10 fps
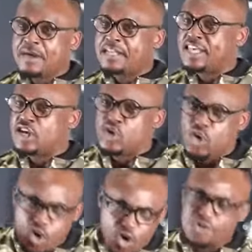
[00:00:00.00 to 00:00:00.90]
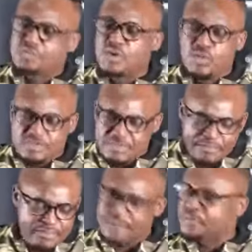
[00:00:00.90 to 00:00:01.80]
but they called me with
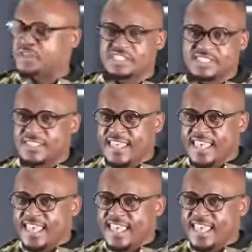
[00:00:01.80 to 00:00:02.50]
my purpose.